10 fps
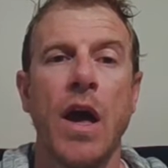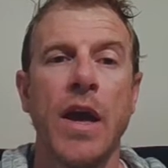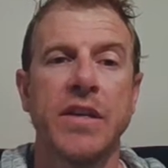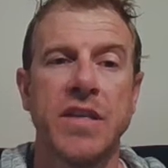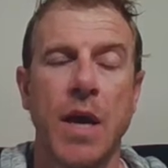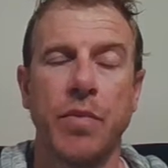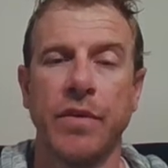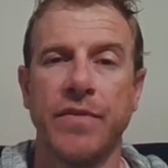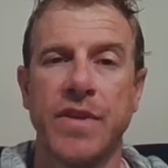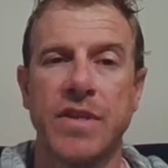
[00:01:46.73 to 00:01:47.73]
Example
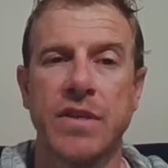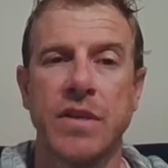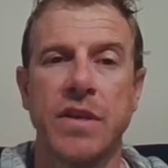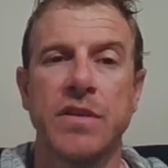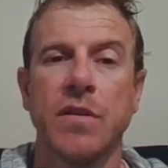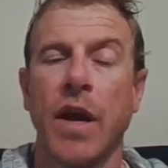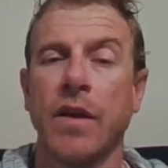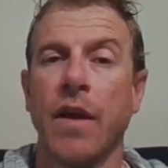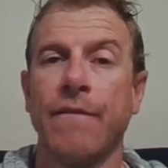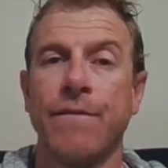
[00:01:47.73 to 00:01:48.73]
of this is
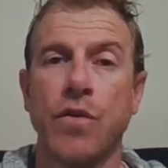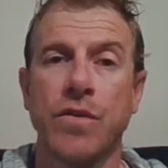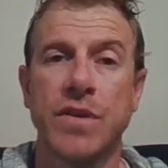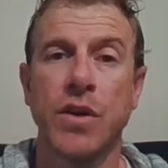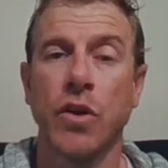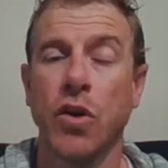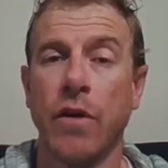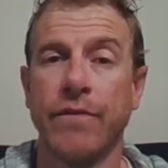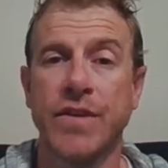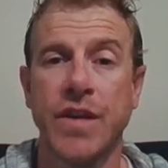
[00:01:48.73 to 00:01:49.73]
like focusing on a
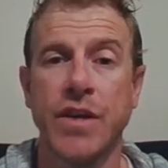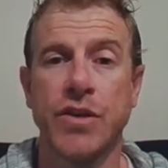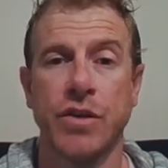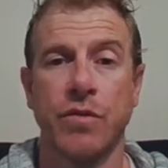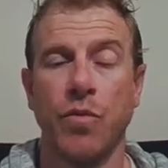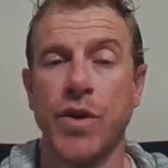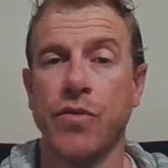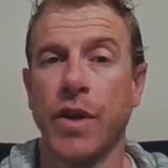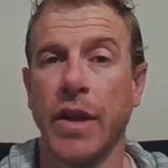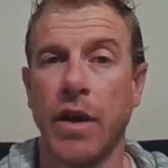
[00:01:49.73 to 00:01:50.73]
conversation when you're in
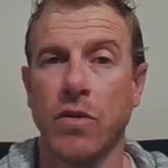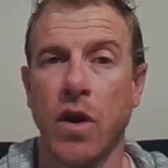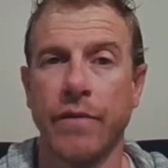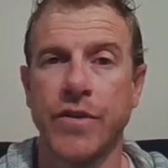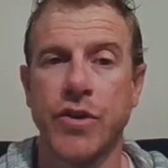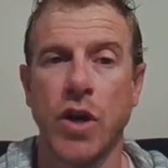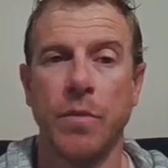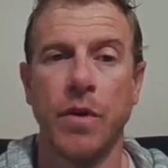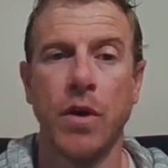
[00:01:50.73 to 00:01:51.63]
a loud coffee shop,